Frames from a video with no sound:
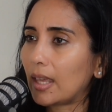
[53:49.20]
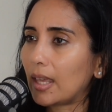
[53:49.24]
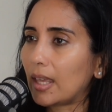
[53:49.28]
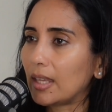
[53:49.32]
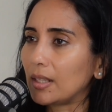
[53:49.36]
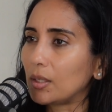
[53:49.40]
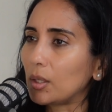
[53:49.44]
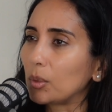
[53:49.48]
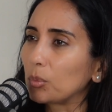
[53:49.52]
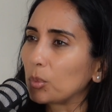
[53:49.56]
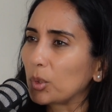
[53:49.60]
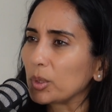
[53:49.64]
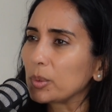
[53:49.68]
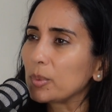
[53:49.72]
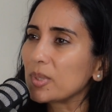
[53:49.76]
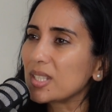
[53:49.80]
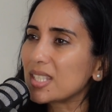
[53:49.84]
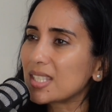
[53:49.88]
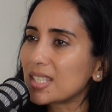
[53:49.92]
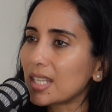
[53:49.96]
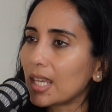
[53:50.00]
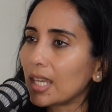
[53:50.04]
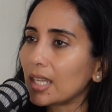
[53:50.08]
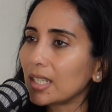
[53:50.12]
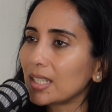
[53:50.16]
And what we're
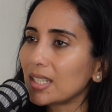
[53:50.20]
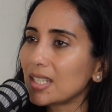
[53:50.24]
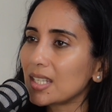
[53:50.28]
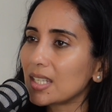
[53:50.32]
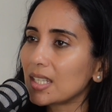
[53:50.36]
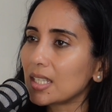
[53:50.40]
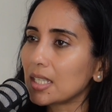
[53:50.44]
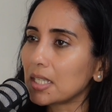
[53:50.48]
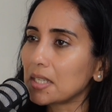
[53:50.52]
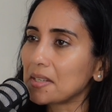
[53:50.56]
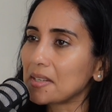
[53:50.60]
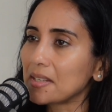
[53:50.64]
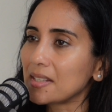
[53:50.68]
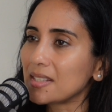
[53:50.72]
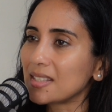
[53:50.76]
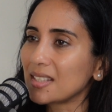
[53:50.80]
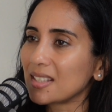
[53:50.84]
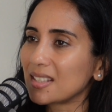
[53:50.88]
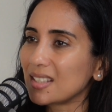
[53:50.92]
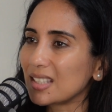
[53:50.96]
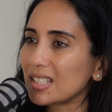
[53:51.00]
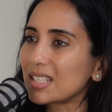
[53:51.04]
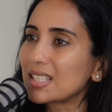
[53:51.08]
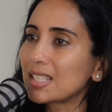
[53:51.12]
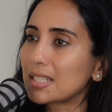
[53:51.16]
saying here is,
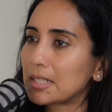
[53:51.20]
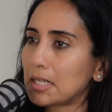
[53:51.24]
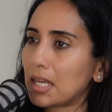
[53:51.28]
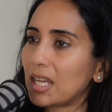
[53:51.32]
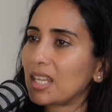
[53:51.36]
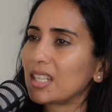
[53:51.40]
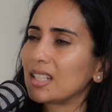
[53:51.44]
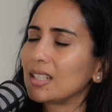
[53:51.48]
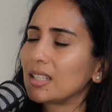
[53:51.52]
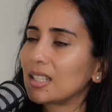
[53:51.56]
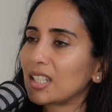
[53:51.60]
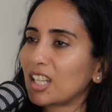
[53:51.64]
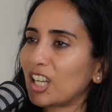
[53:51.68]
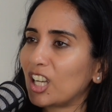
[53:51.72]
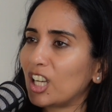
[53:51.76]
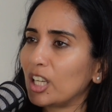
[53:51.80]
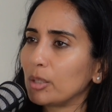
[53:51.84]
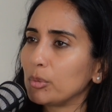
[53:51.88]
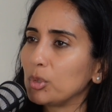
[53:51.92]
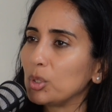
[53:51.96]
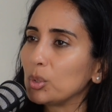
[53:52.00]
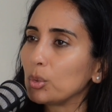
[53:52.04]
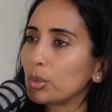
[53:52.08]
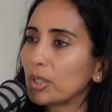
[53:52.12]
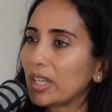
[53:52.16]
in this day and time,
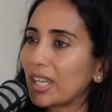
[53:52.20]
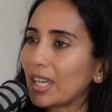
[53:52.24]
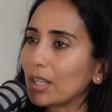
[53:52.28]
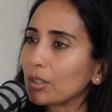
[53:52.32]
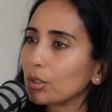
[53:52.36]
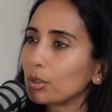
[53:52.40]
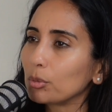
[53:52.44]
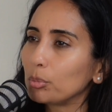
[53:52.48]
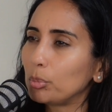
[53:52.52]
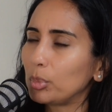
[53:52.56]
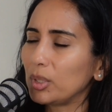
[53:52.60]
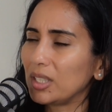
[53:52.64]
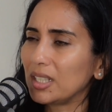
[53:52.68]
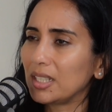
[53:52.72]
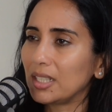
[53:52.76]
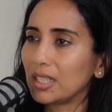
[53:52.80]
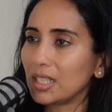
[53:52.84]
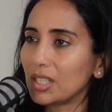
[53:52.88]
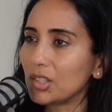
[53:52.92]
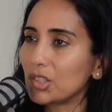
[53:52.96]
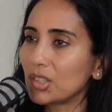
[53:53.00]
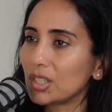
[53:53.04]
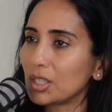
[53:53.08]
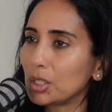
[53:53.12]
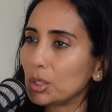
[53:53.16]
you cannot be
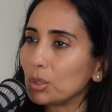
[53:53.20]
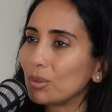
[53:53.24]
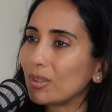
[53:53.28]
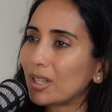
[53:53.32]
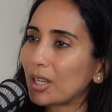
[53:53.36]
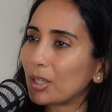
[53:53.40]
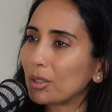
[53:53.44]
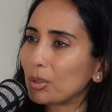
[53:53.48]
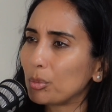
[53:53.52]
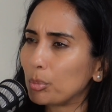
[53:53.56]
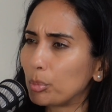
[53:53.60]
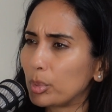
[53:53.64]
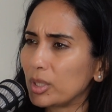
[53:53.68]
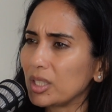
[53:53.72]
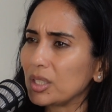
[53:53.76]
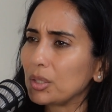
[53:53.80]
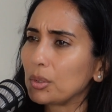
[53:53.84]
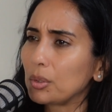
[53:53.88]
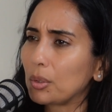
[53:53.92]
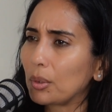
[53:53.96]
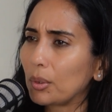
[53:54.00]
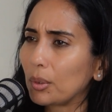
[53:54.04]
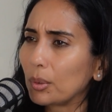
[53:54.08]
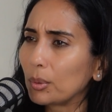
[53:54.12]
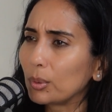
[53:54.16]
rigid. You cannot bring
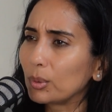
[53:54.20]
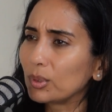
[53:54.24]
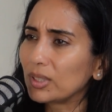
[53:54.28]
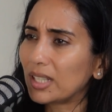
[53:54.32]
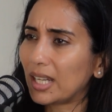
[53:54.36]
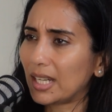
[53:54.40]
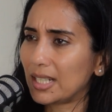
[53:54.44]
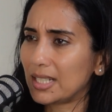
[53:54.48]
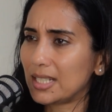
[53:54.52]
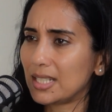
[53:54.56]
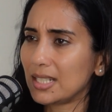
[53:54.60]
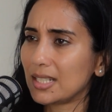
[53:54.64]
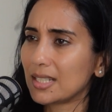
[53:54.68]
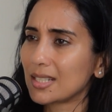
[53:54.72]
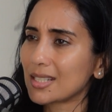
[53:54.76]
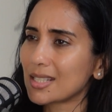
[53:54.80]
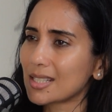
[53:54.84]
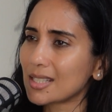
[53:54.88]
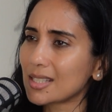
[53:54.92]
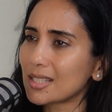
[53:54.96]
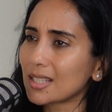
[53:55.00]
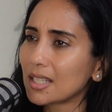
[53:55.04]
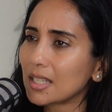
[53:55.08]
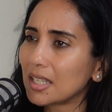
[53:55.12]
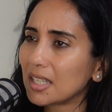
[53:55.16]
your old
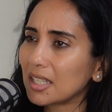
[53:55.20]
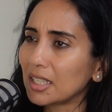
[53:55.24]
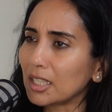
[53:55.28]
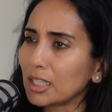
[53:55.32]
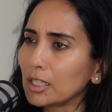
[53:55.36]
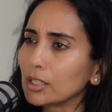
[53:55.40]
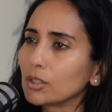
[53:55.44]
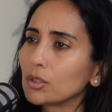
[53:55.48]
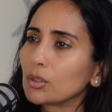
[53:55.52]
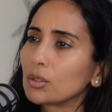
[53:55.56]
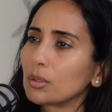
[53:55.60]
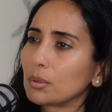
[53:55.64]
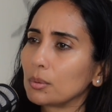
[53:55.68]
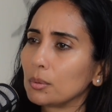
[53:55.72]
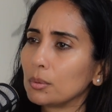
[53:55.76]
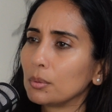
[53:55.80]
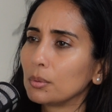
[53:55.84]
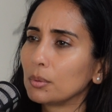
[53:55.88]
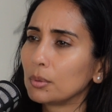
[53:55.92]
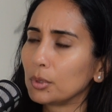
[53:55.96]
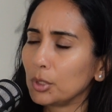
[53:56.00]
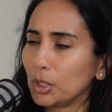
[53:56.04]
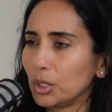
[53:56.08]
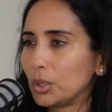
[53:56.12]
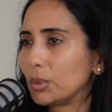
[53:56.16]
ideas into
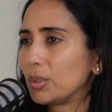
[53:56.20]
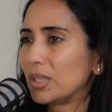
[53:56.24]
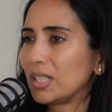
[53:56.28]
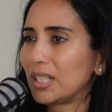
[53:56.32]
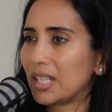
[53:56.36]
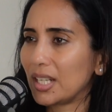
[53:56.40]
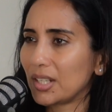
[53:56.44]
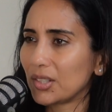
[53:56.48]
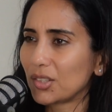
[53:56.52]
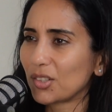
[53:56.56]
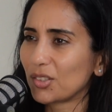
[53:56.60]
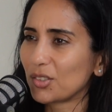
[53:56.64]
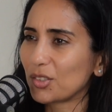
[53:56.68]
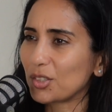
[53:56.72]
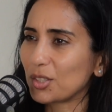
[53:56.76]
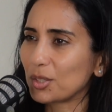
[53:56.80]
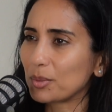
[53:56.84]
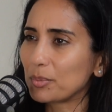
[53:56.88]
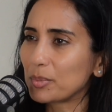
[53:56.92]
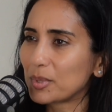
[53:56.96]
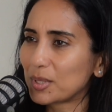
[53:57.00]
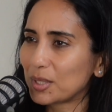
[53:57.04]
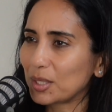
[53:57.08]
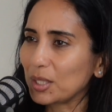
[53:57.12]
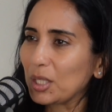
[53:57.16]
new
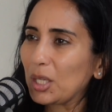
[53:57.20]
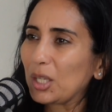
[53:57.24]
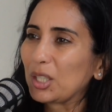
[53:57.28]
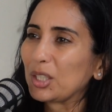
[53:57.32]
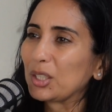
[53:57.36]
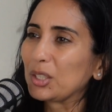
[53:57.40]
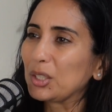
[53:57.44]
relationships.